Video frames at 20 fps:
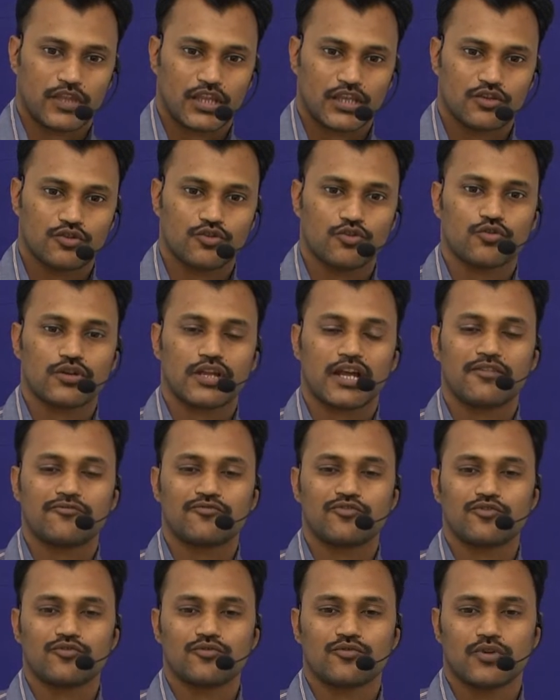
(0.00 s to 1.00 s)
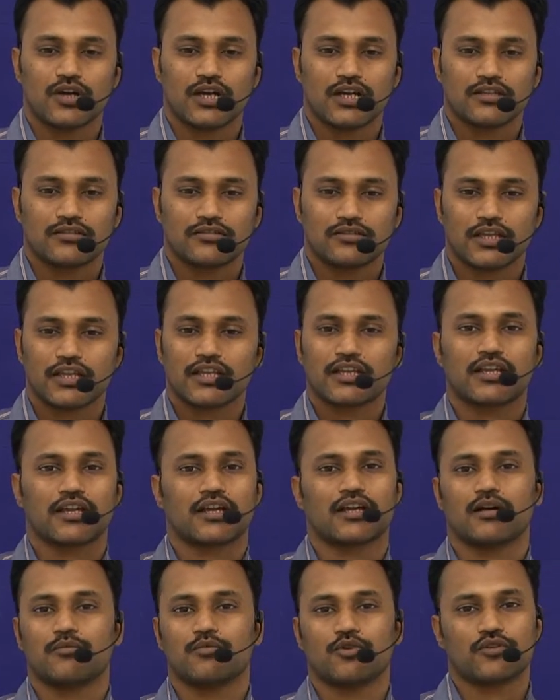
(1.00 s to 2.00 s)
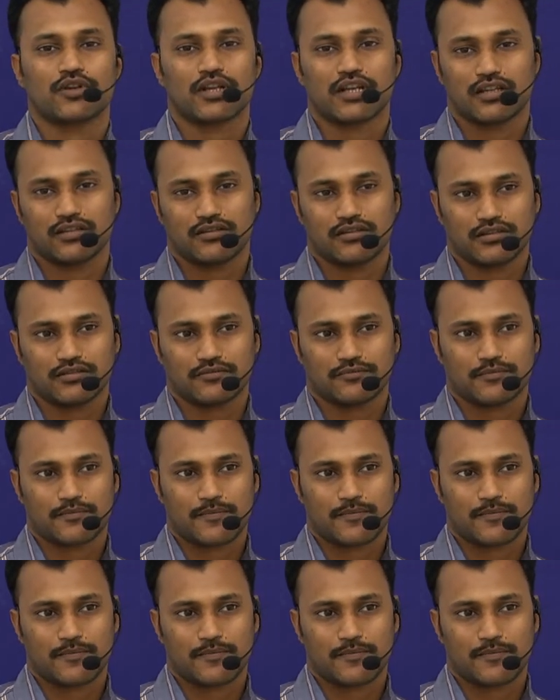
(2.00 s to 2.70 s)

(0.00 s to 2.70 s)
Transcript: you don't have to think about anything.